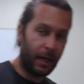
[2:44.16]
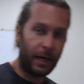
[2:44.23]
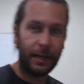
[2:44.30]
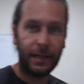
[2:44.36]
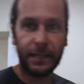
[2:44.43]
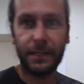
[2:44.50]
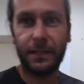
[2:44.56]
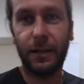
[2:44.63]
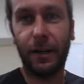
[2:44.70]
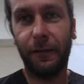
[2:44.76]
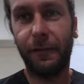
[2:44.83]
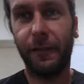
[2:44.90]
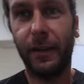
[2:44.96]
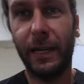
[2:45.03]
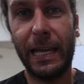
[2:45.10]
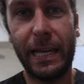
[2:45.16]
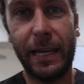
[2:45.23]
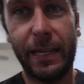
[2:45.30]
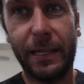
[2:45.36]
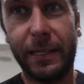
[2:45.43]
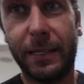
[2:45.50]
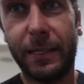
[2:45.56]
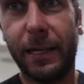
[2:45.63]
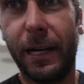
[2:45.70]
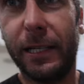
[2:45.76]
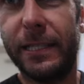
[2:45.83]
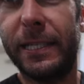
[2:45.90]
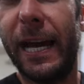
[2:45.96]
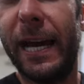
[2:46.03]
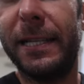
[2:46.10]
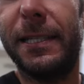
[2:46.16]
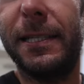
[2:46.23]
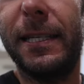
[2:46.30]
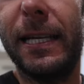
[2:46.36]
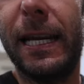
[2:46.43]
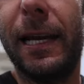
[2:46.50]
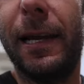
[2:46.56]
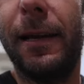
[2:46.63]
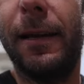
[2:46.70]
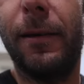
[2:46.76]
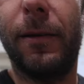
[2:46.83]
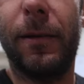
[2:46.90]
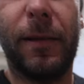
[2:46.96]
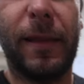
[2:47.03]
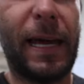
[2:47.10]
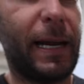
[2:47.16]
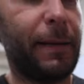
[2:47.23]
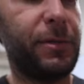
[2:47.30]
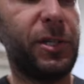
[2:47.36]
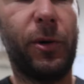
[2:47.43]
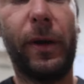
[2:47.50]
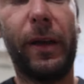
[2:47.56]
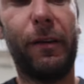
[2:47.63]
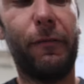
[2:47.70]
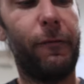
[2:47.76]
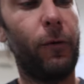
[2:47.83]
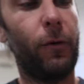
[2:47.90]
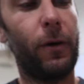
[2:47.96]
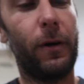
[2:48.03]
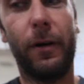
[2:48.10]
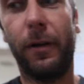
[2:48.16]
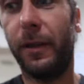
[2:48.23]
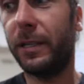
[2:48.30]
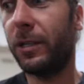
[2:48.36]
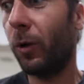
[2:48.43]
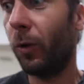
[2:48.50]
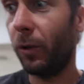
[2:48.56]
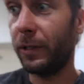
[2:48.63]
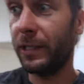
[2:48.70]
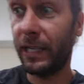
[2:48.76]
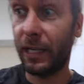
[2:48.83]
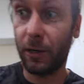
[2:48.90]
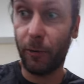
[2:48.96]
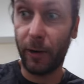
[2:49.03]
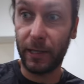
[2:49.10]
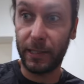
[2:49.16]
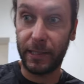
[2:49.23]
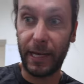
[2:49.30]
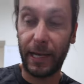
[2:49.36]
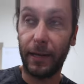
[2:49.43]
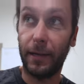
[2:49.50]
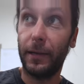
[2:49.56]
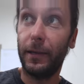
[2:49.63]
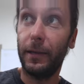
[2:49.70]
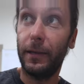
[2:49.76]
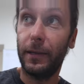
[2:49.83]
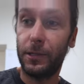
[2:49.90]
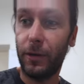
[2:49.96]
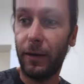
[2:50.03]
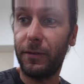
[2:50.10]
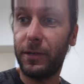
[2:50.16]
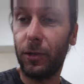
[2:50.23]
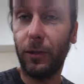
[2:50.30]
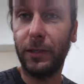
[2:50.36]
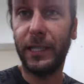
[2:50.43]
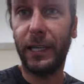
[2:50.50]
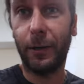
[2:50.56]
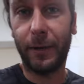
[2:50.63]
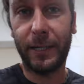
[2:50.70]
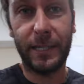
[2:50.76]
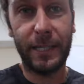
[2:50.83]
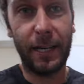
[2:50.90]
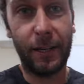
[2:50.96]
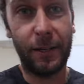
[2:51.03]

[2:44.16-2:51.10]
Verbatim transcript: a lot of this stuff is a testing that I'm doing for this whole dinnerware set. So I have this whole dinnerware set